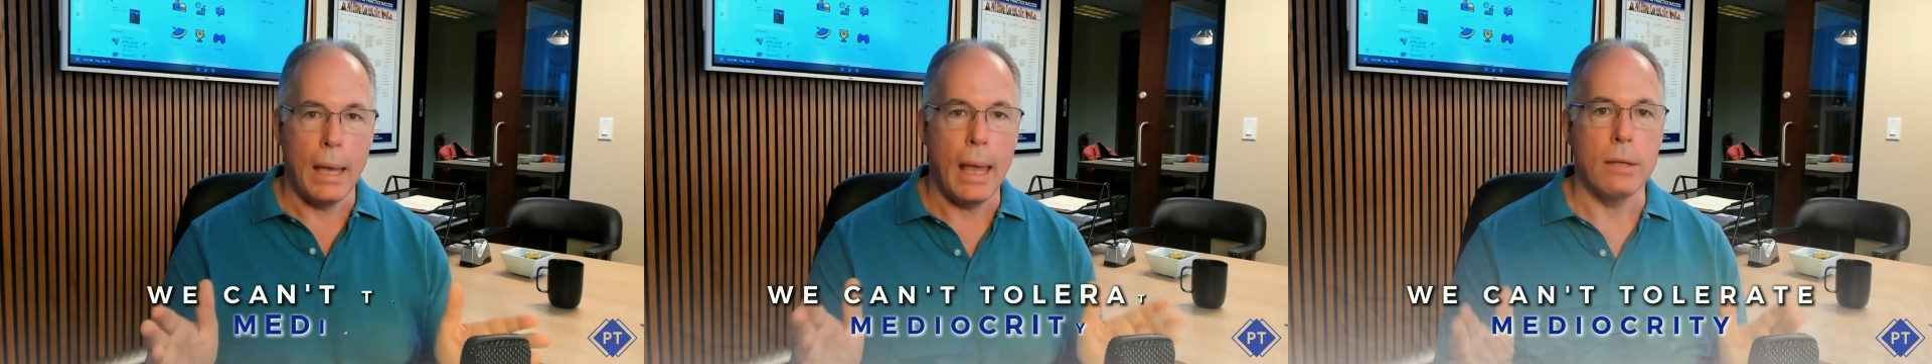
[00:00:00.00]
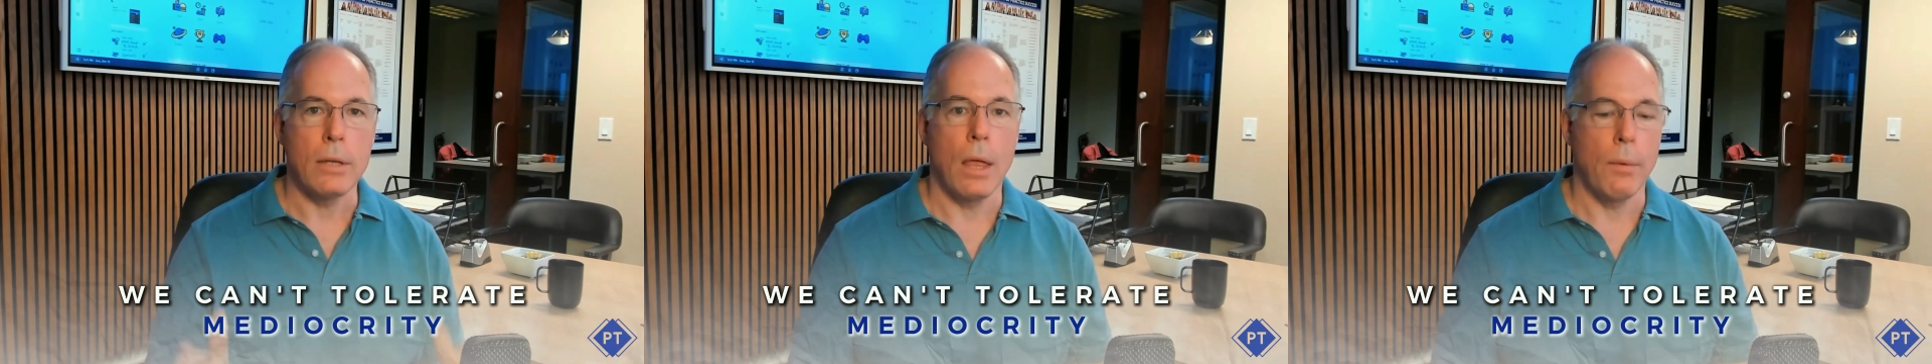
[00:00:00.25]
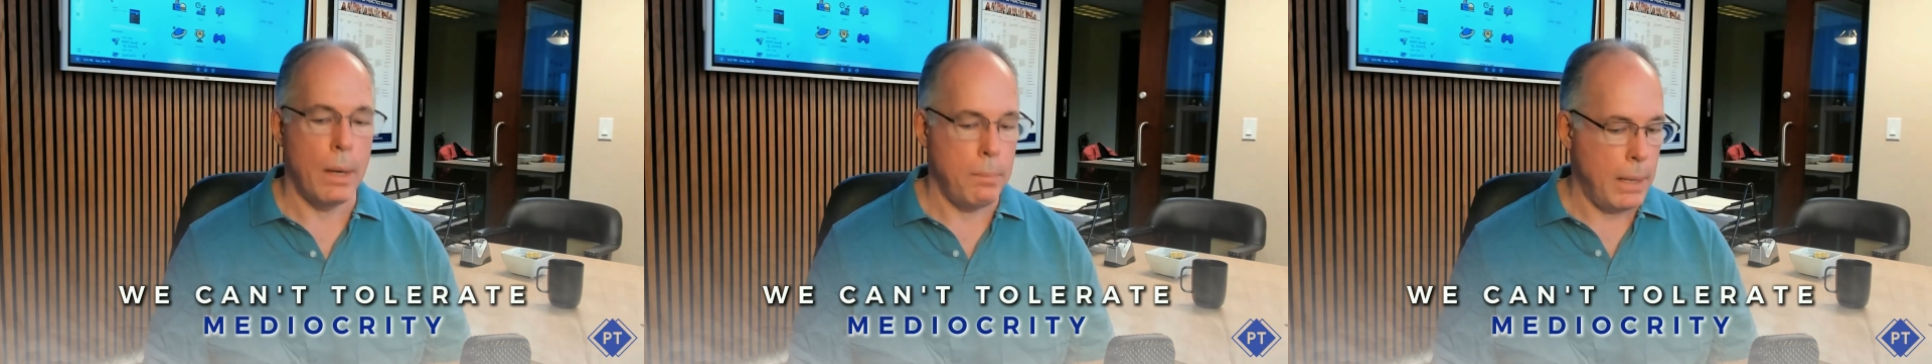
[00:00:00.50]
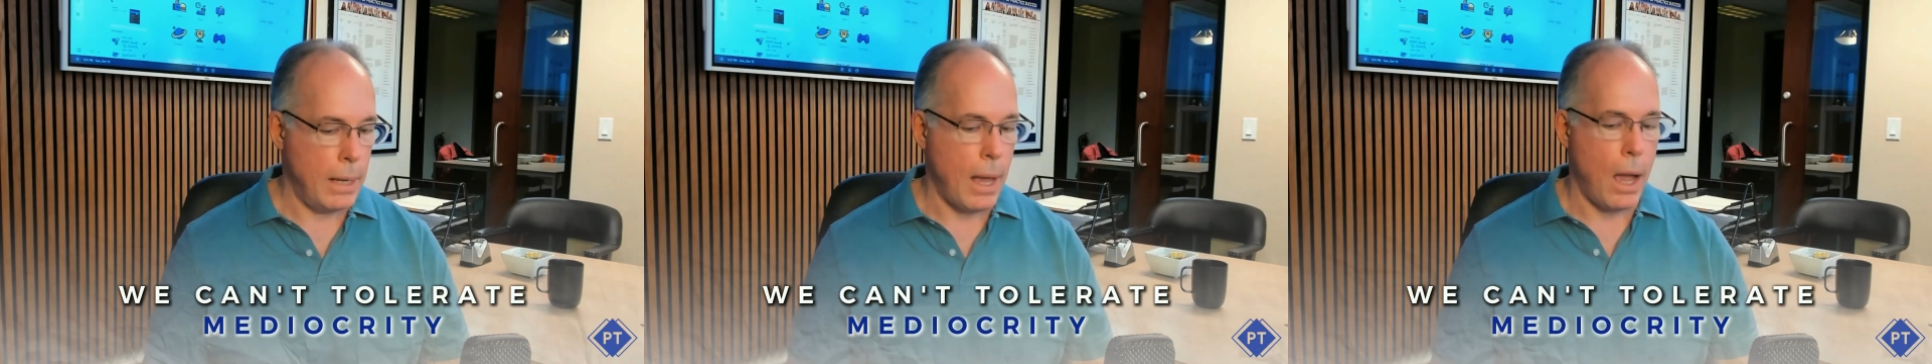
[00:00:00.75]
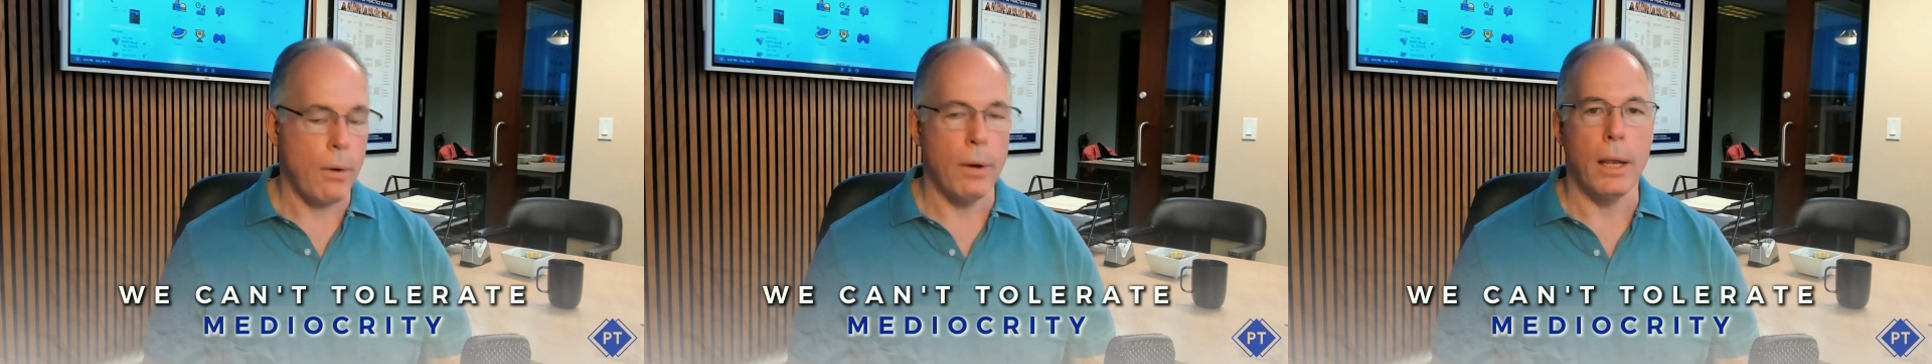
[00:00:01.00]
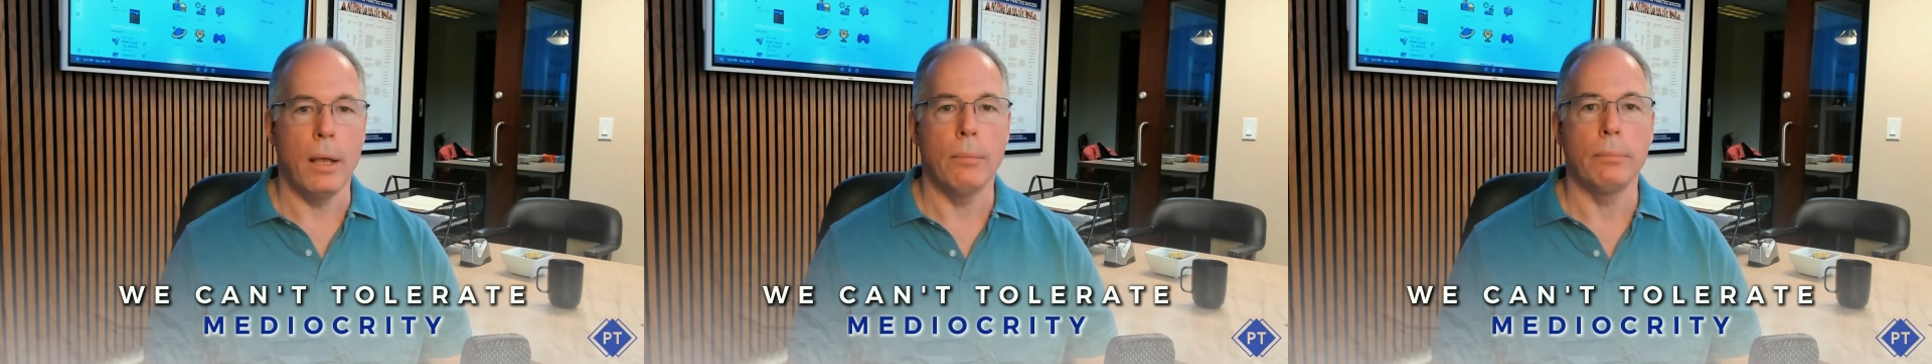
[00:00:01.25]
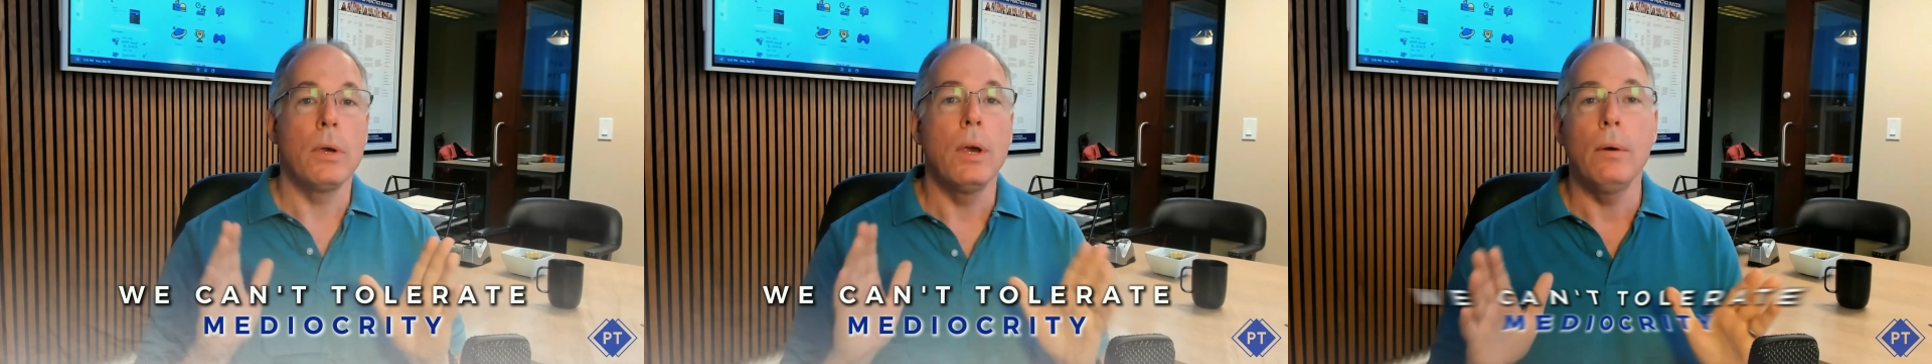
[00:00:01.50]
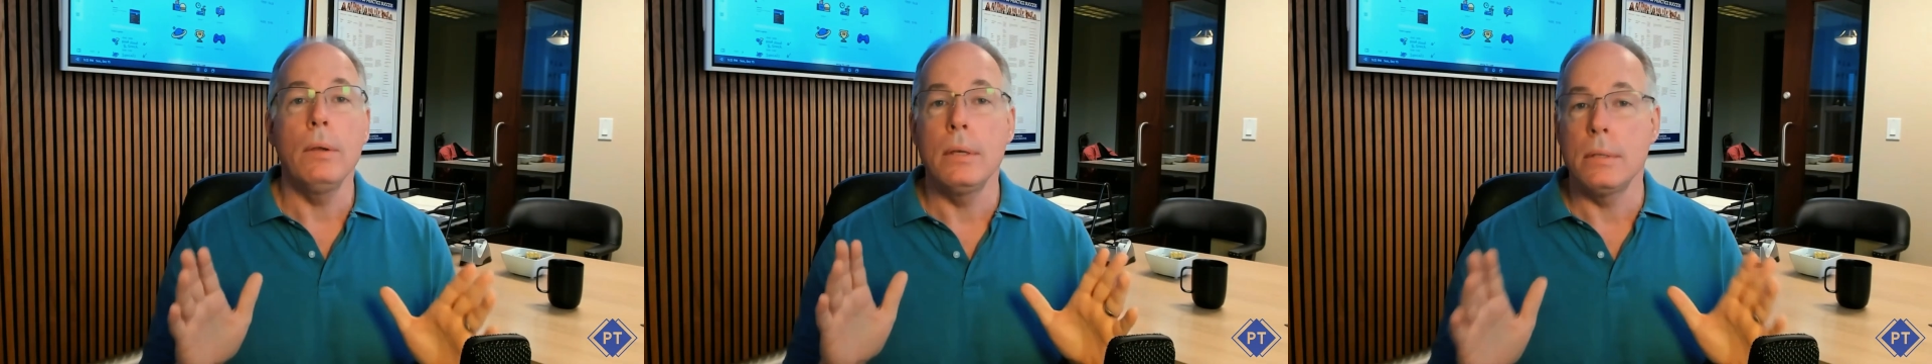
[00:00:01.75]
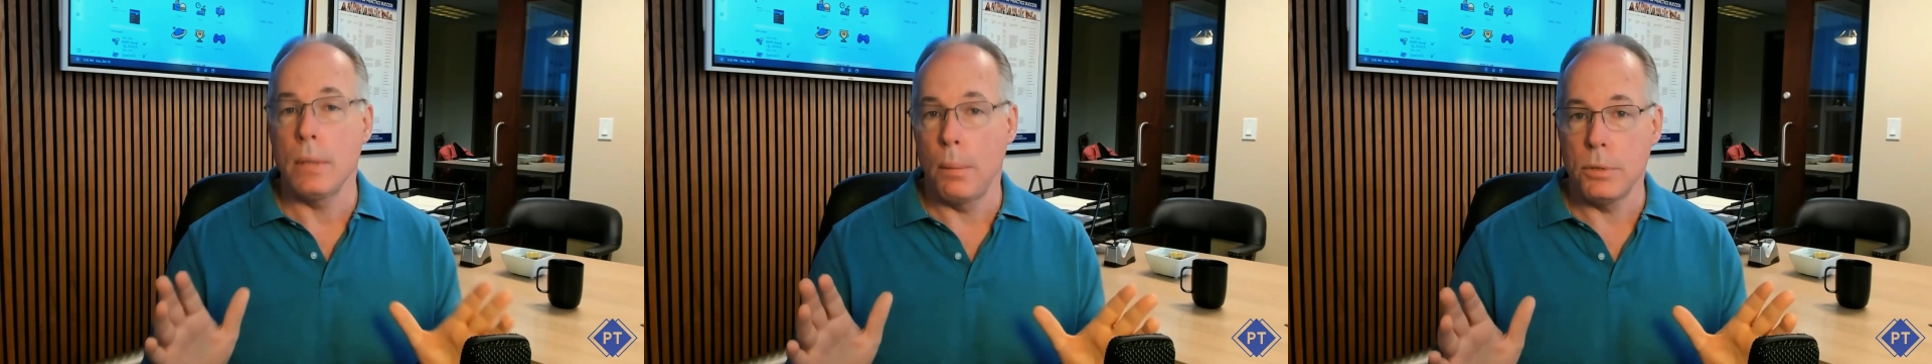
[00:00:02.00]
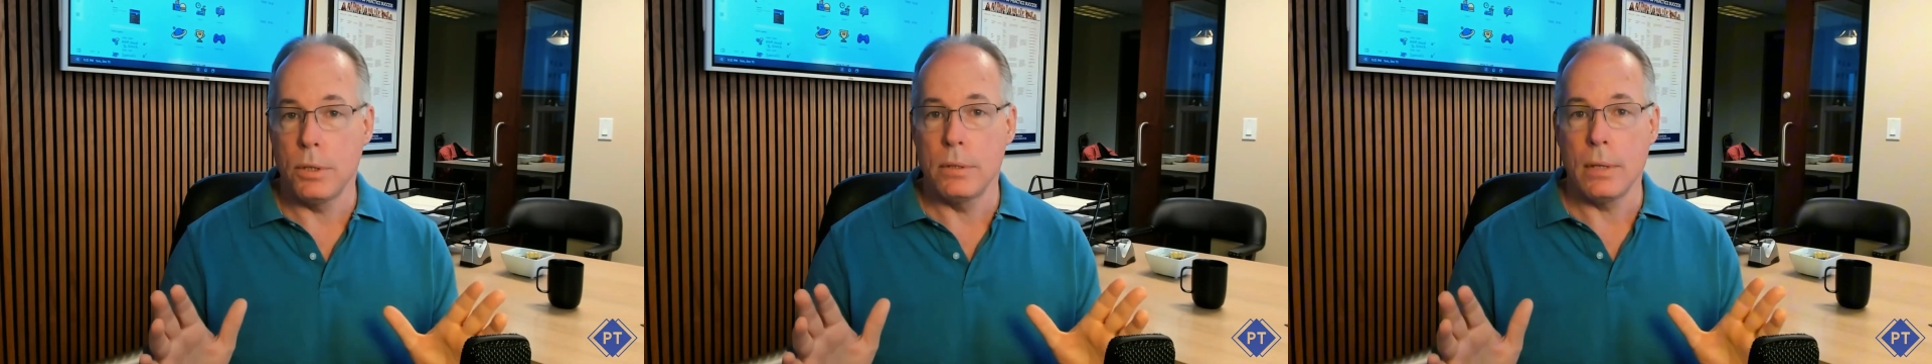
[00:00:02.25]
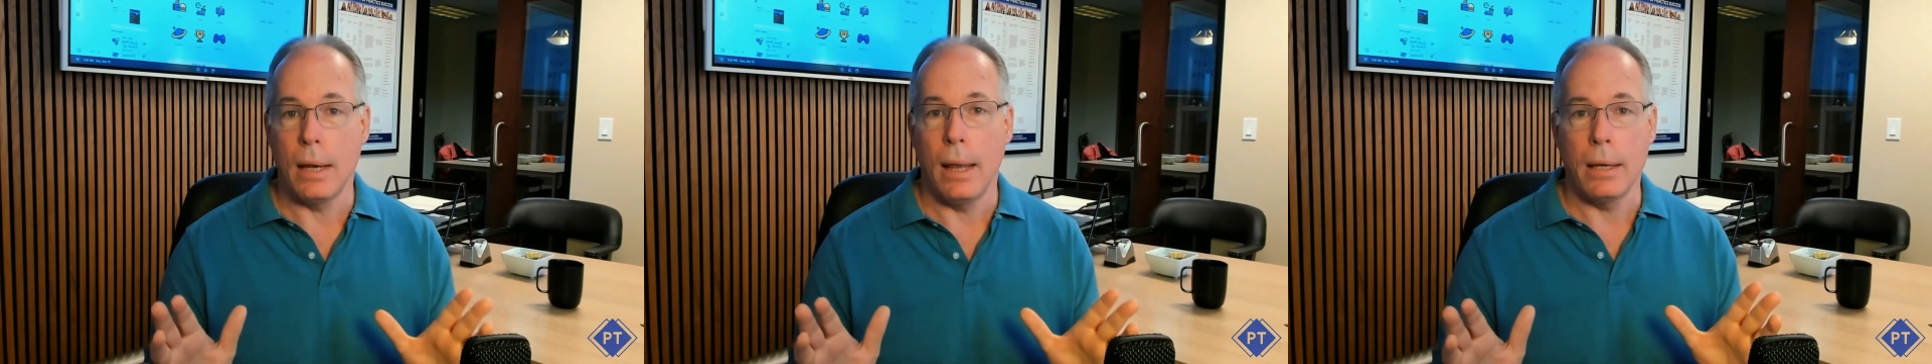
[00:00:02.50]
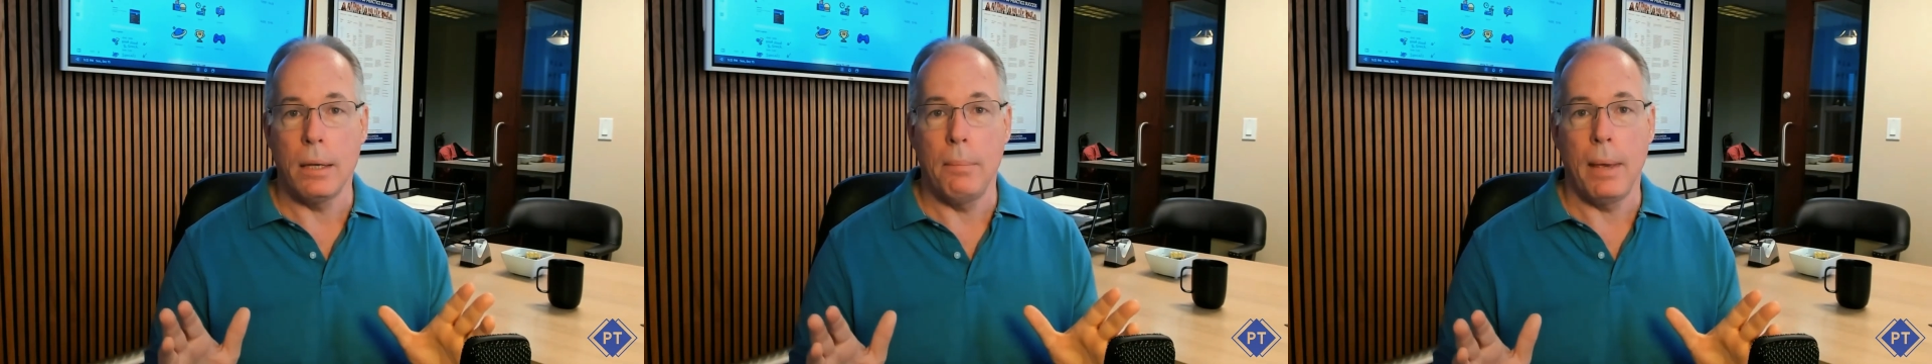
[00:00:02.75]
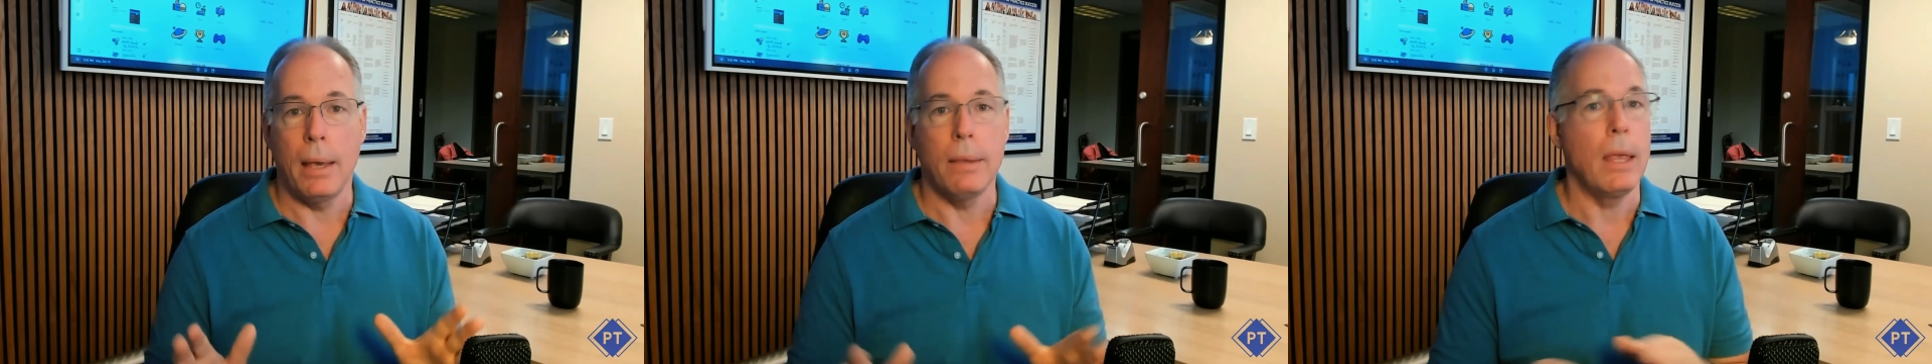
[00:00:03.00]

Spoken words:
we can't tolerate mediocrity. So here are the assumptions I'd like to make: